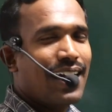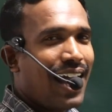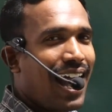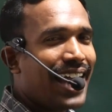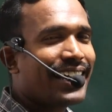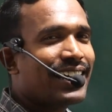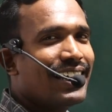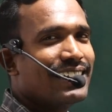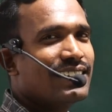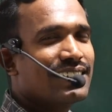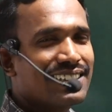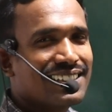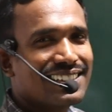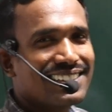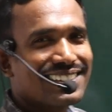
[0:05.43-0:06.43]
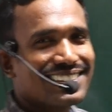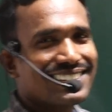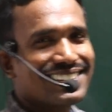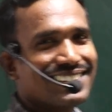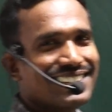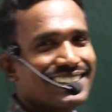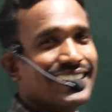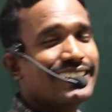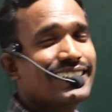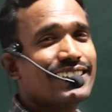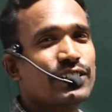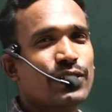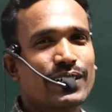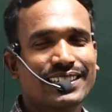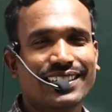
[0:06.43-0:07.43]
Hi guys, this
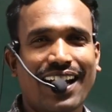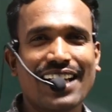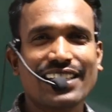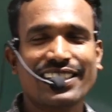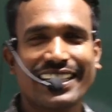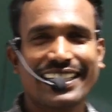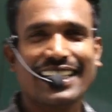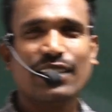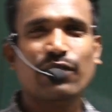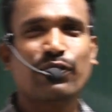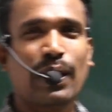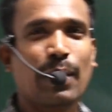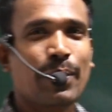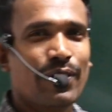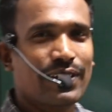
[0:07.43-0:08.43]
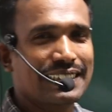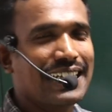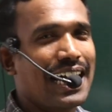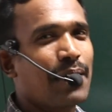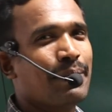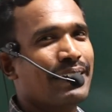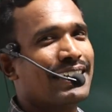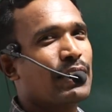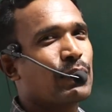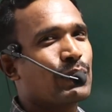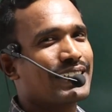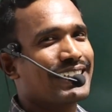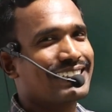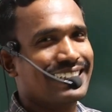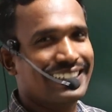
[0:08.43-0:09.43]
is your Rajshekhar from our SAIMEDHA
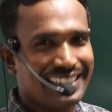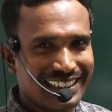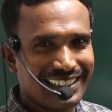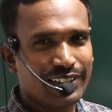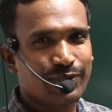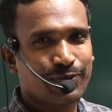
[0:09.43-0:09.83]
coaching center.